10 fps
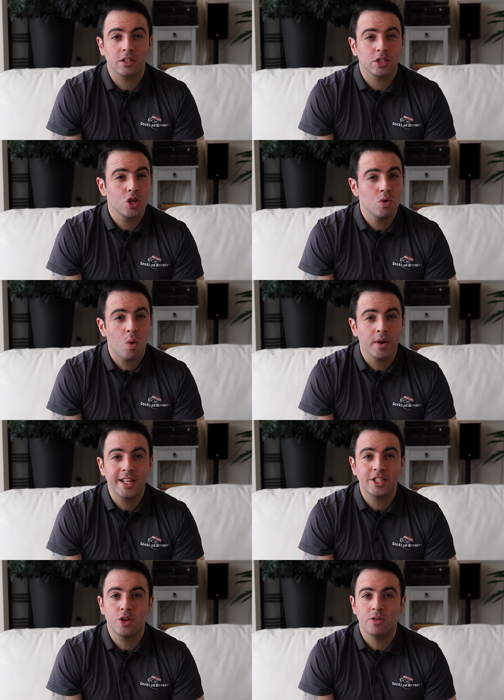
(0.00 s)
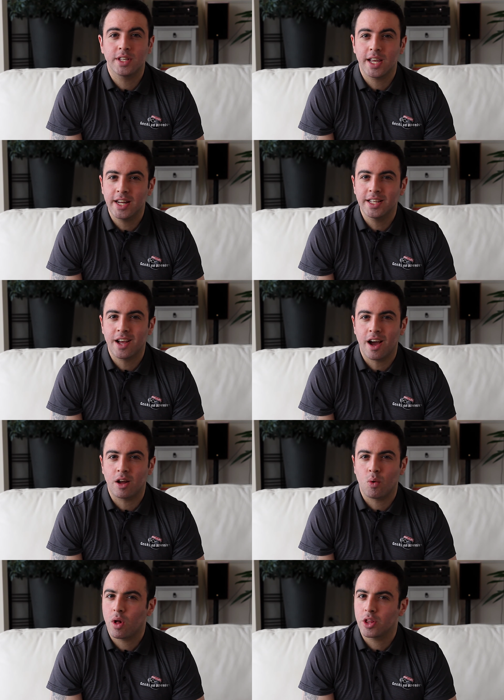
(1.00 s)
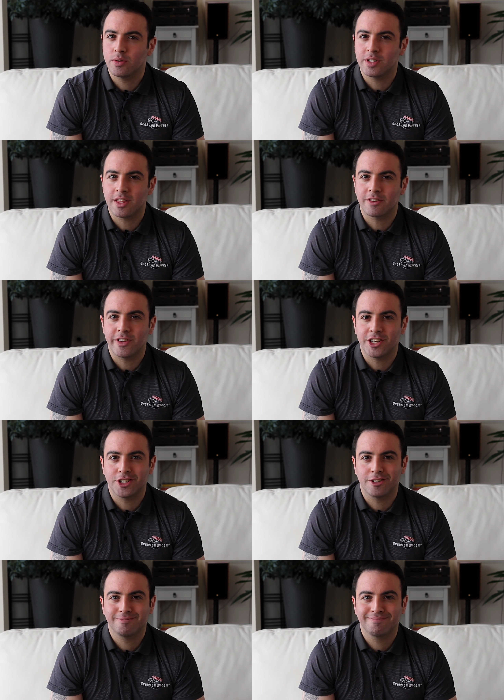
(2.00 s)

so you won't need to use any data while using this feature.